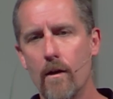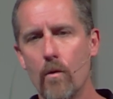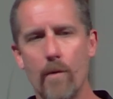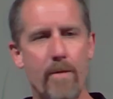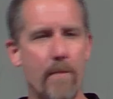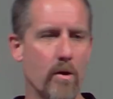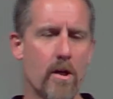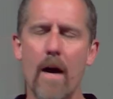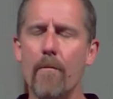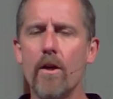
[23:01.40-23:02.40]
where people are
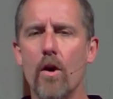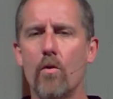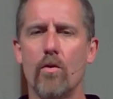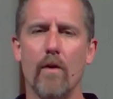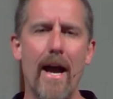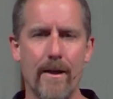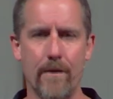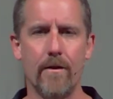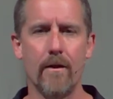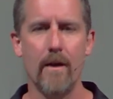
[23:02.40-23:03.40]
coming to know
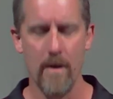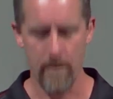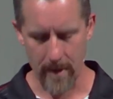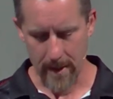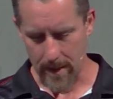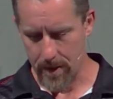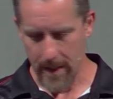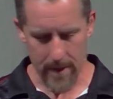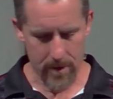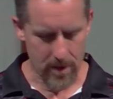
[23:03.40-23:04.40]
Christ because
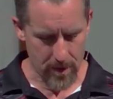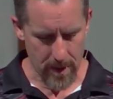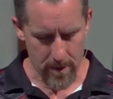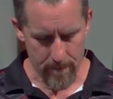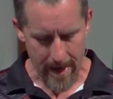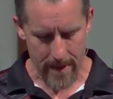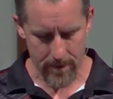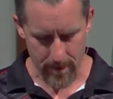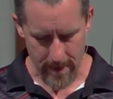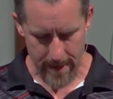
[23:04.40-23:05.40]
he is the senior
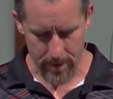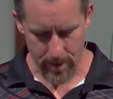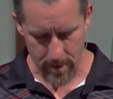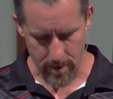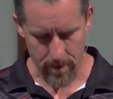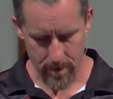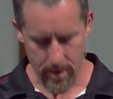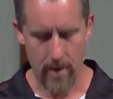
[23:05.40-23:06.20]
pastor of that church.